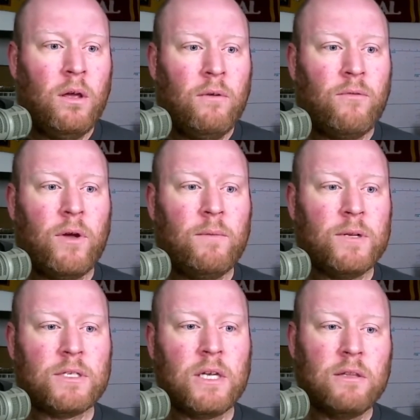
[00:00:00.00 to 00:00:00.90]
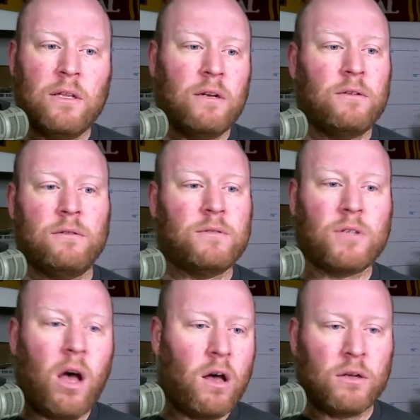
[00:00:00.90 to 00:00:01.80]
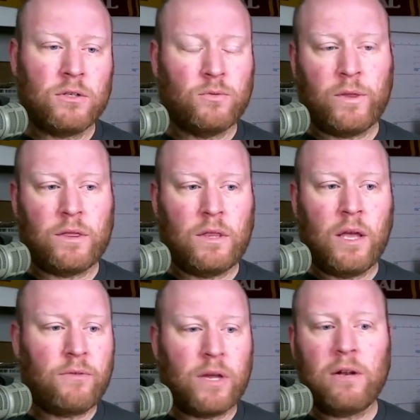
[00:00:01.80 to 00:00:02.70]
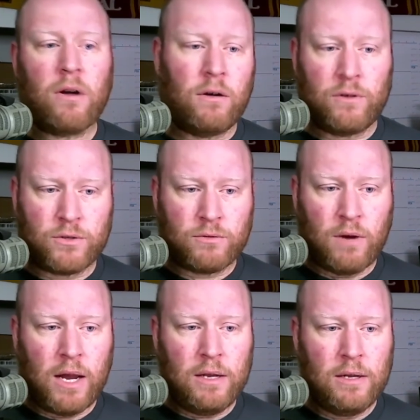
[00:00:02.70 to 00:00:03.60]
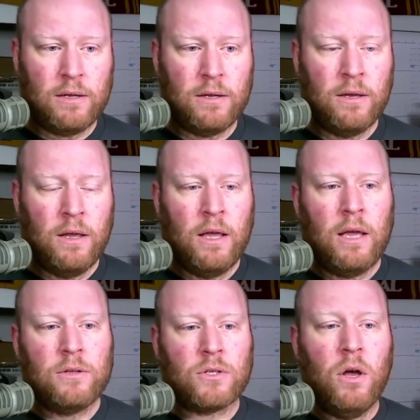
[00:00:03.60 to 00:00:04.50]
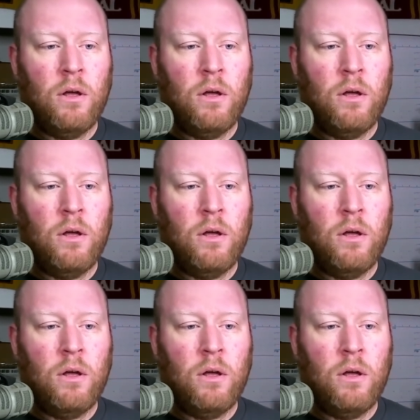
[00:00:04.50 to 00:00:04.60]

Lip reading: for him to sing the little songs with the other kindergartners, right? And so,